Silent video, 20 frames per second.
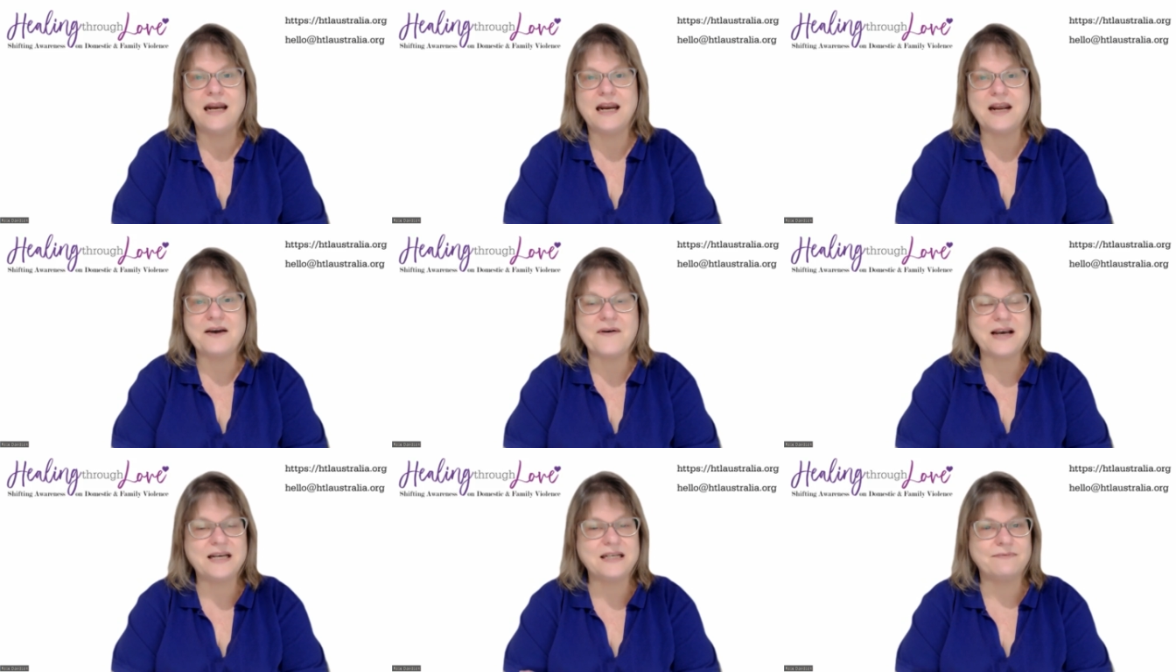
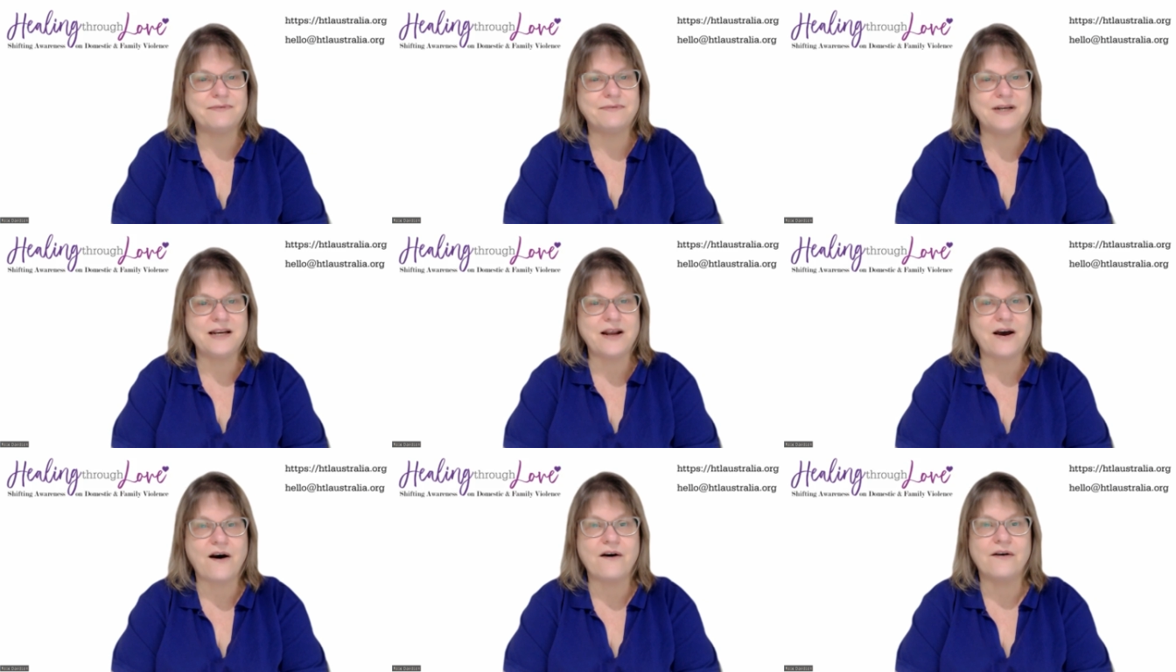Now, as
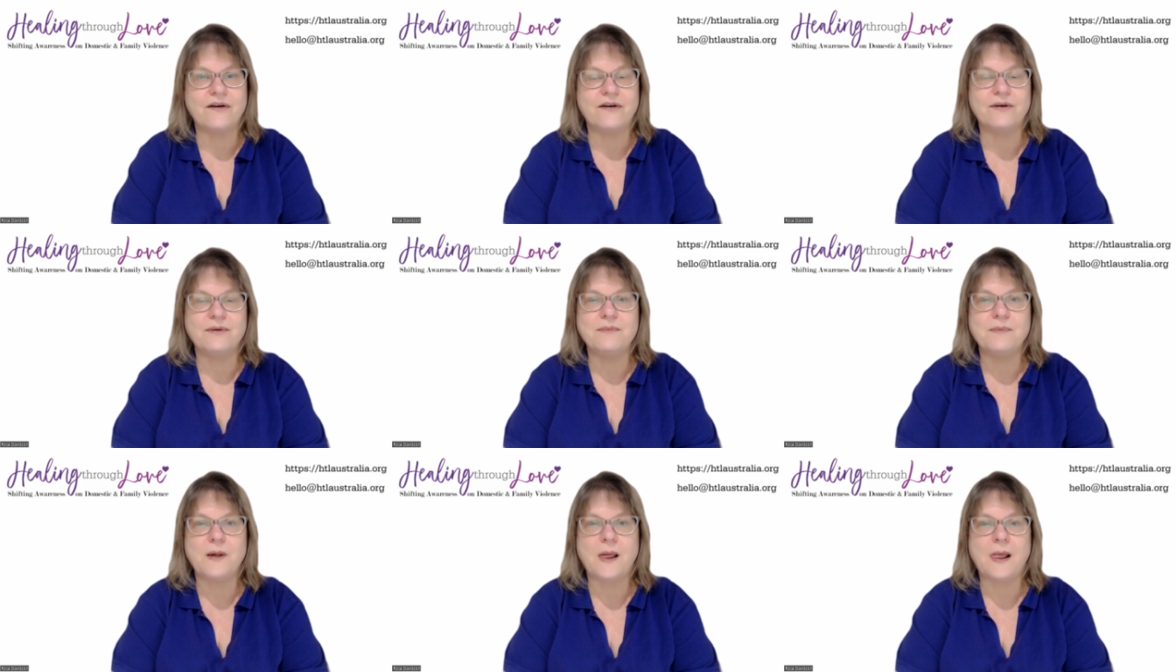we
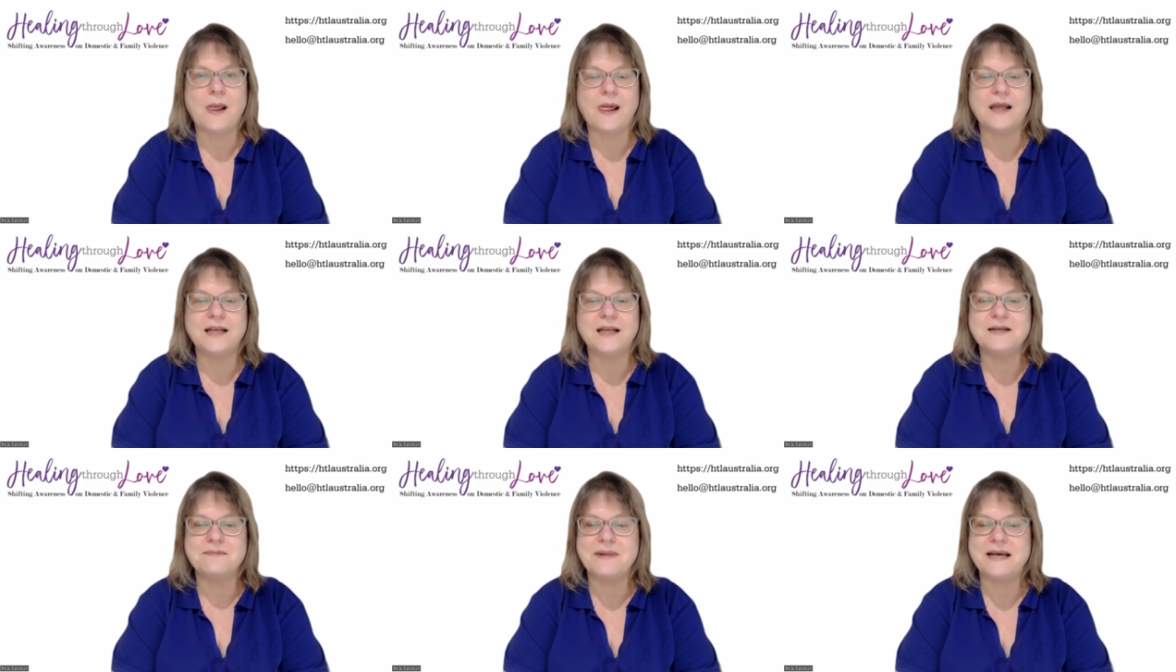know,
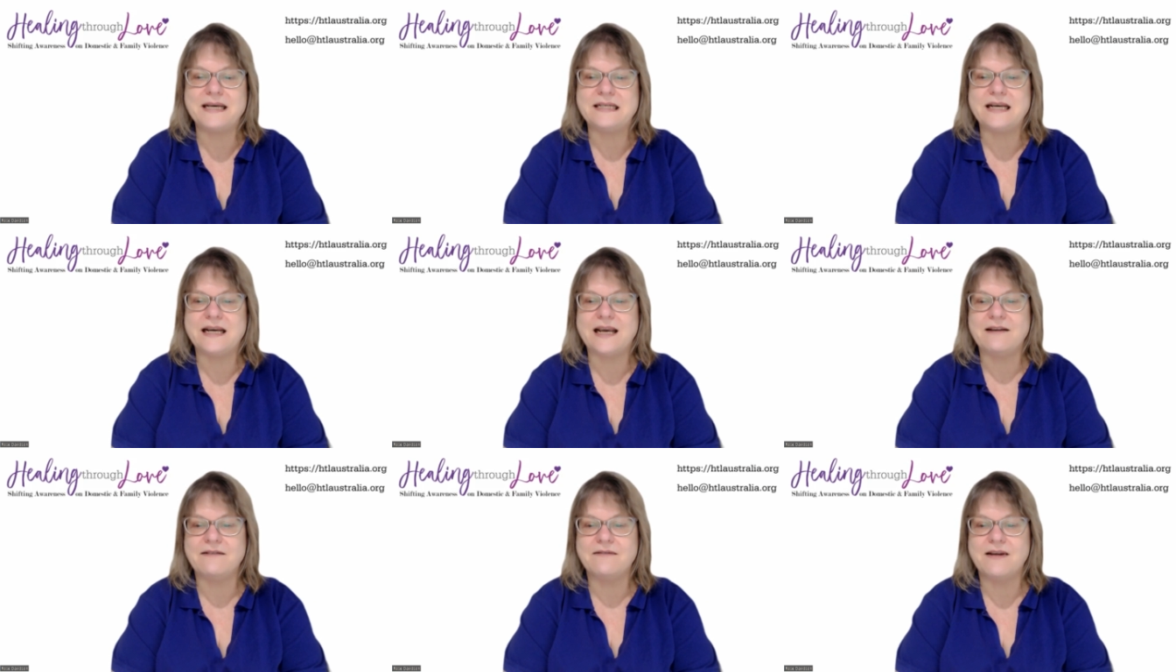
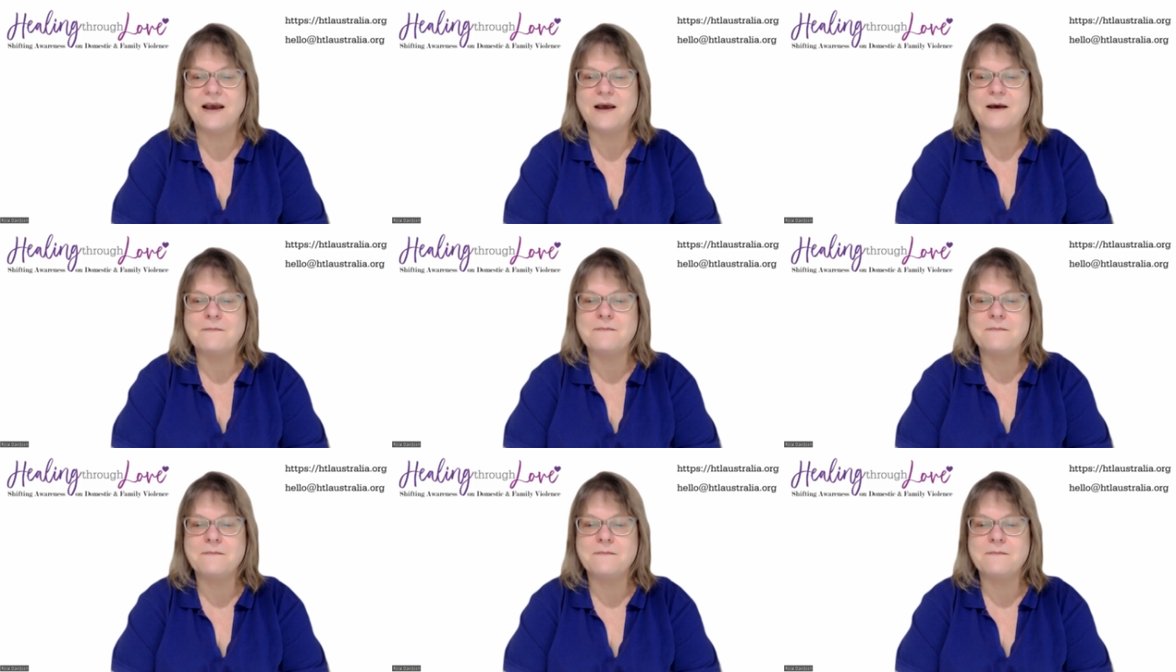domestic and